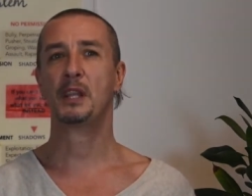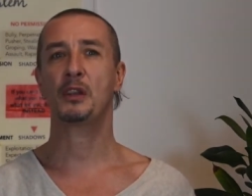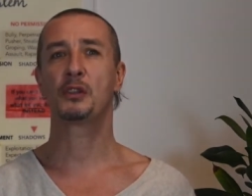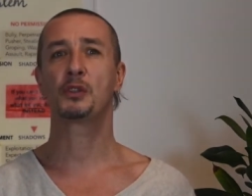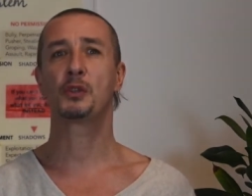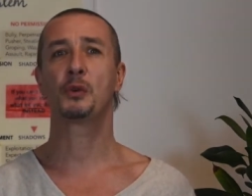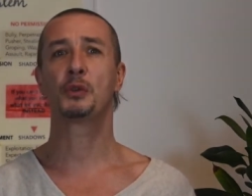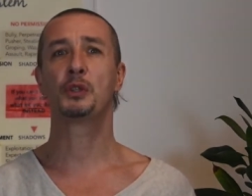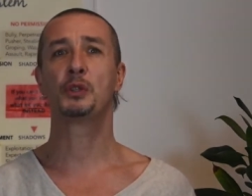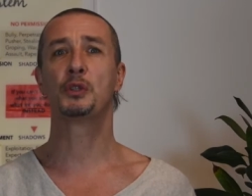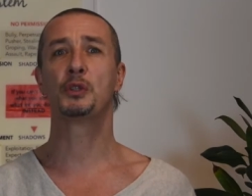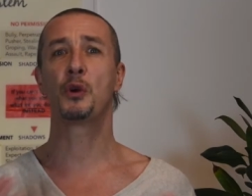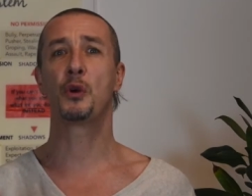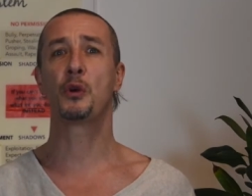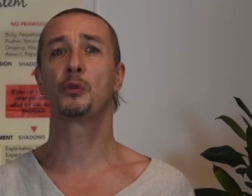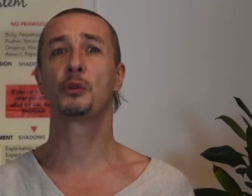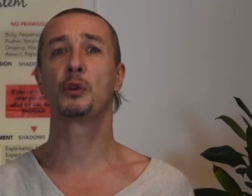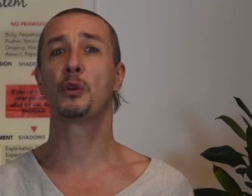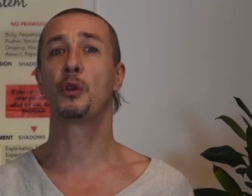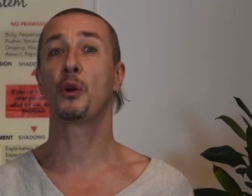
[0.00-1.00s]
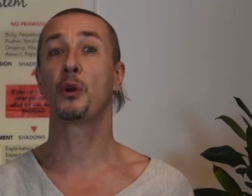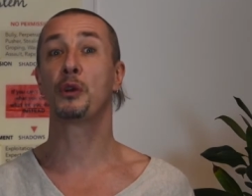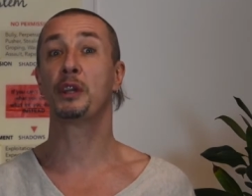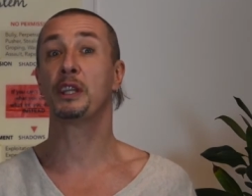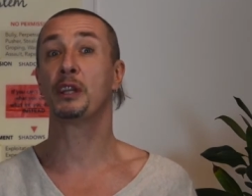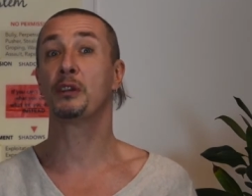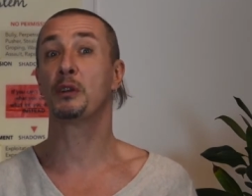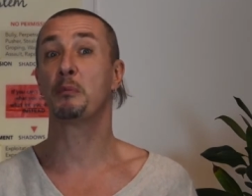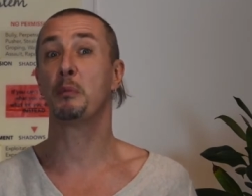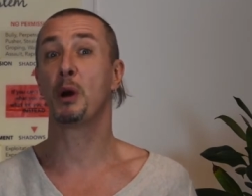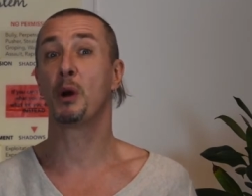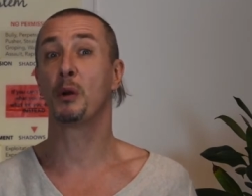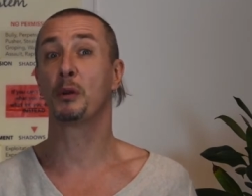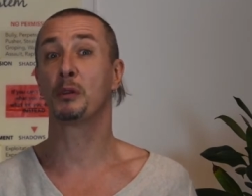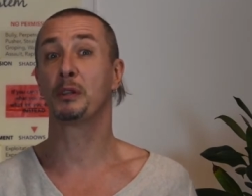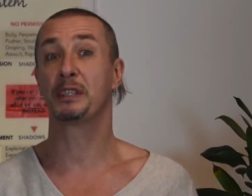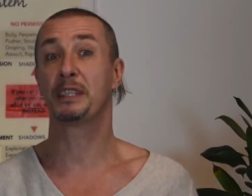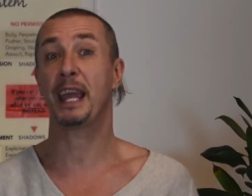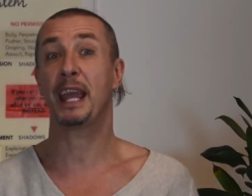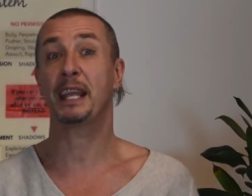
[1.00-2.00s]
So you don't learn here
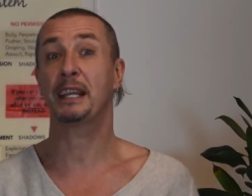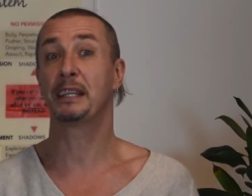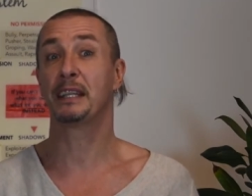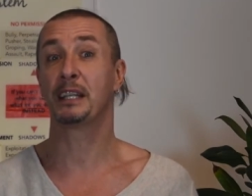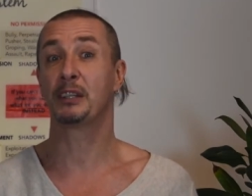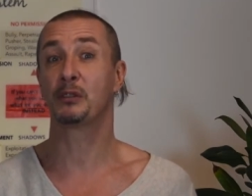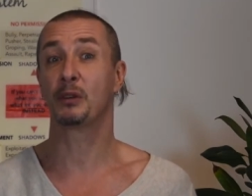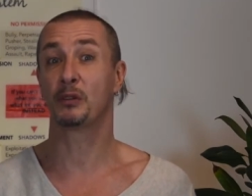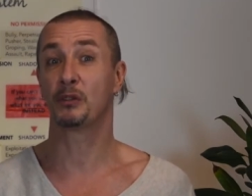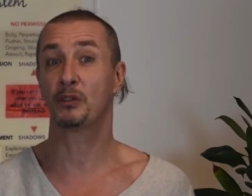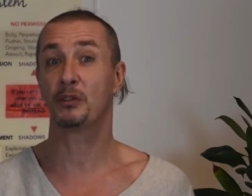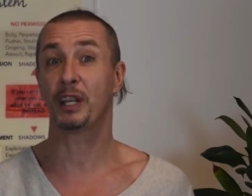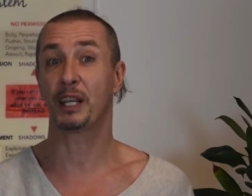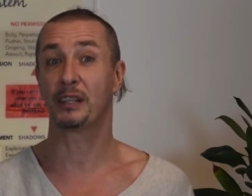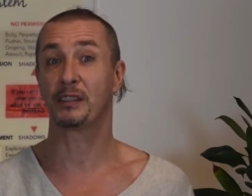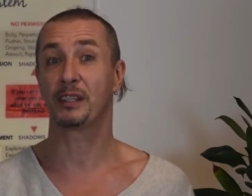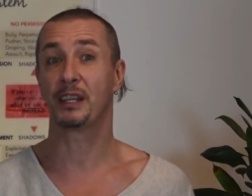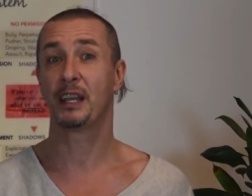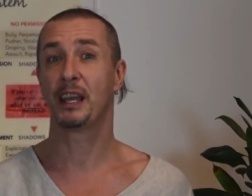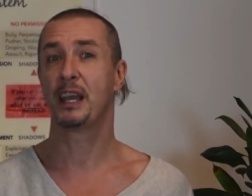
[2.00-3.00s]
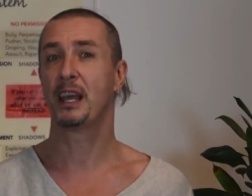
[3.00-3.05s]
about techniques or tricks.